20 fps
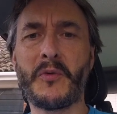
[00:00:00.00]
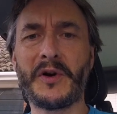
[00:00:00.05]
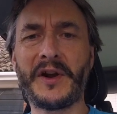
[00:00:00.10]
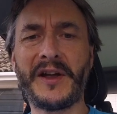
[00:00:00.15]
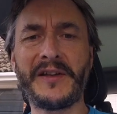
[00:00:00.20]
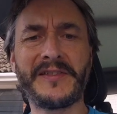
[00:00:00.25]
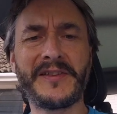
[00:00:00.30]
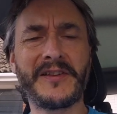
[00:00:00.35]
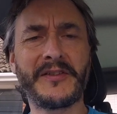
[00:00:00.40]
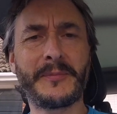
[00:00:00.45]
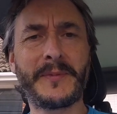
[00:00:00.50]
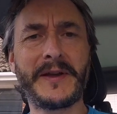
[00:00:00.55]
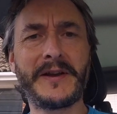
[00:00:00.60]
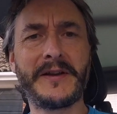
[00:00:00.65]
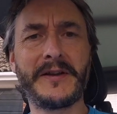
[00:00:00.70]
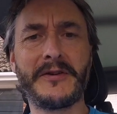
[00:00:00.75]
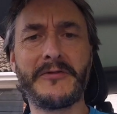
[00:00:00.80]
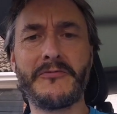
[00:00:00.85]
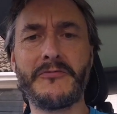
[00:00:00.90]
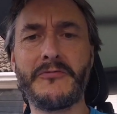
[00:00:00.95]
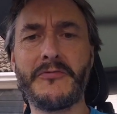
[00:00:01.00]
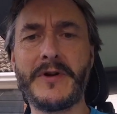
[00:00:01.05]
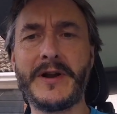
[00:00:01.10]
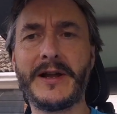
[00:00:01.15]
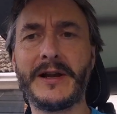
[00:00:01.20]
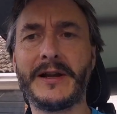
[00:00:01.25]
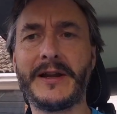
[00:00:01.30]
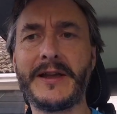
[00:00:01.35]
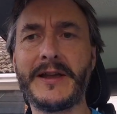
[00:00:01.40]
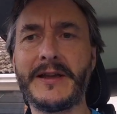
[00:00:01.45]
I think's been a
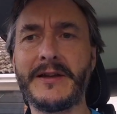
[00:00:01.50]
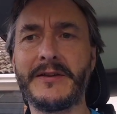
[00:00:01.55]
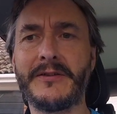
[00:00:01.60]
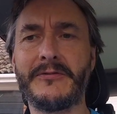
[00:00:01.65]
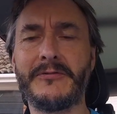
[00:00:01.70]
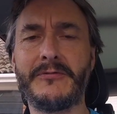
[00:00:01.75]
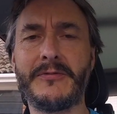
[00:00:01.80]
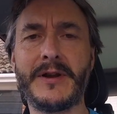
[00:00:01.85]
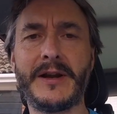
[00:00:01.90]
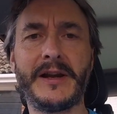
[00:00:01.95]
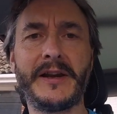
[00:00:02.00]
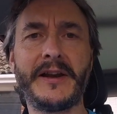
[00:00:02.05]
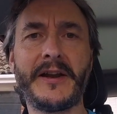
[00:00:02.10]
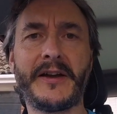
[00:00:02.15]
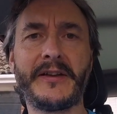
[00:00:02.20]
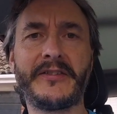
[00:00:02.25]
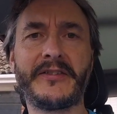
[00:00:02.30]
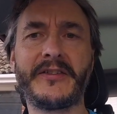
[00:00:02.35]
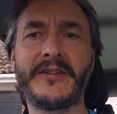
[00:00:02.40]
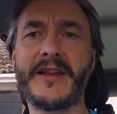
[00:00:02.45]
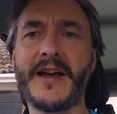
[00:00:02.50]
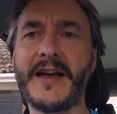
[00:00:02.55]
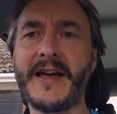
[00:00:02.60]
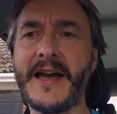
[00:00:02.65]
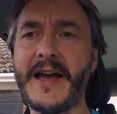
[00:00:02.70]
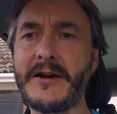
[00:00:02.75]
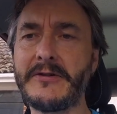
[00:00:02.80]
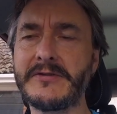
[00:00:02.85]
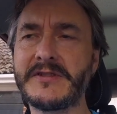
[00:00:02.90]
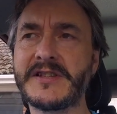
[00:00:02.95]
really nice day
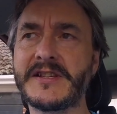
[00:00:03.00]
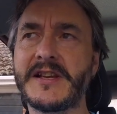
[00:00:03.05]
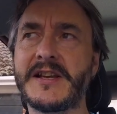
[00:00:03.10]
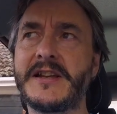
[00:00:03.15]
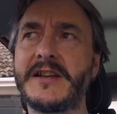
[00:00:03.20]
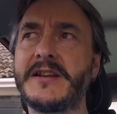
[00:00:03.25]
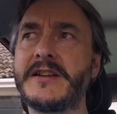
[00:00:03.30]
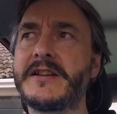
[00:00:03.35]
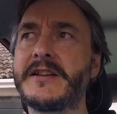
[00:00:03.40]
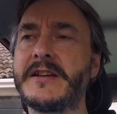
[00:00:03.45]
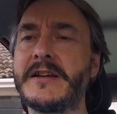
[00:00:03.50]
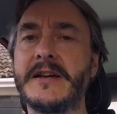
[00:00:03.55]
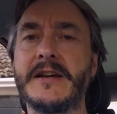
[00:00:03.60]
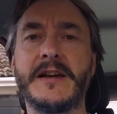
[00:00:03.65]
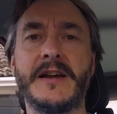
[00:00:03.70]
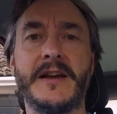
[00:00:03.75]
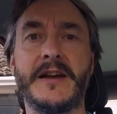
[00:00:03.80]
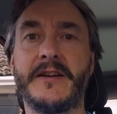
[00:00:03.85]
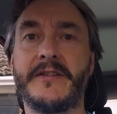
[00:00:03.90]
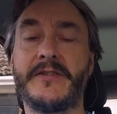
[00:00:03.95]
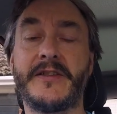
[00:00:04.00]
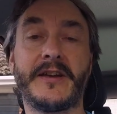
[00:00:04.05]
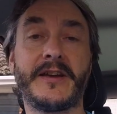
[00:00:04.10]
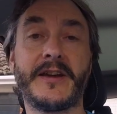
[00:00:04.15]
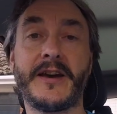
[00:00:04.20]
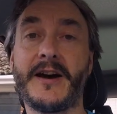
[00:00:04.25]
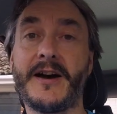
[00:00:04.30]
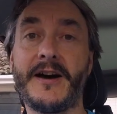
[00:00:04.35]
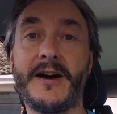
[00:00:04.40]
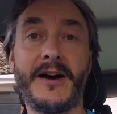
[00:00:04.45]
out, and the
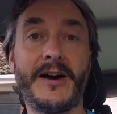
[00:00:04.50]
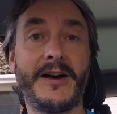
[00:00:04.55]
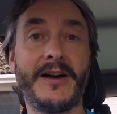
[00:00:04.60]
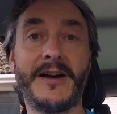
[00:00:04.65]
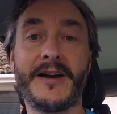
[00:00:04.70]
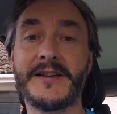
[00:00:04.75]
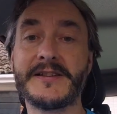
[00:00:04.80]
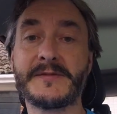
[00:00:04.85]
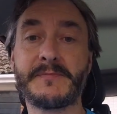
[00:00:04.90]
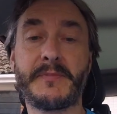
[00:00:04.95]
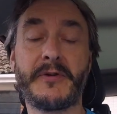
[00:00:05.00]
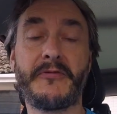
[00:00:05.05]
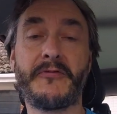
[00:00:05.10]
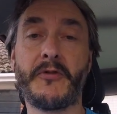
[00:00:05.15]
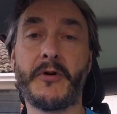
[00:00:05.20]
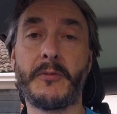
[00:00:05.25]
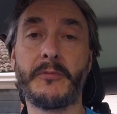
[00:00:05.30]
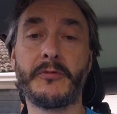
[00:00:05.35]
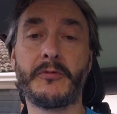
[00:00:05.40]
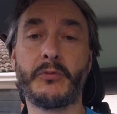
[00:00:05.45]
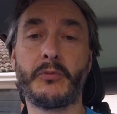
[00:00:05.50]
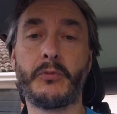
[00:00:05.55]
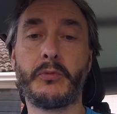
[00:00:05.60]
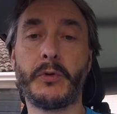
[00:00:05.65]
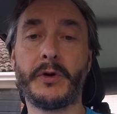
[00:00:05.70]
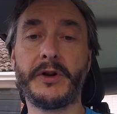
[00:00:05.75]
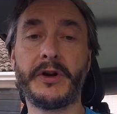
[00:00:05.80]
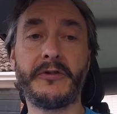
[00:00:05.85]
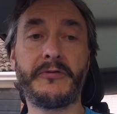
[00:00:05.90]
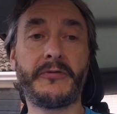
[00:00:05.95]
car has performed
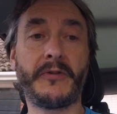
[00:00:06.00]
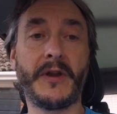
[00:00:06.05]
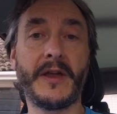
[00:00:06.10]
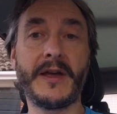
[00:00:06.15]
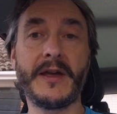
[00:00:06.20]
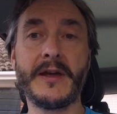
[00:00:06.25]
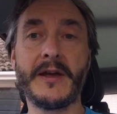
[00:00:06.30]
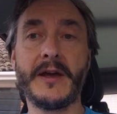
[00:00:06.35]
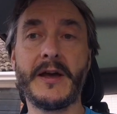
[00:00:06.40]
wonderfully.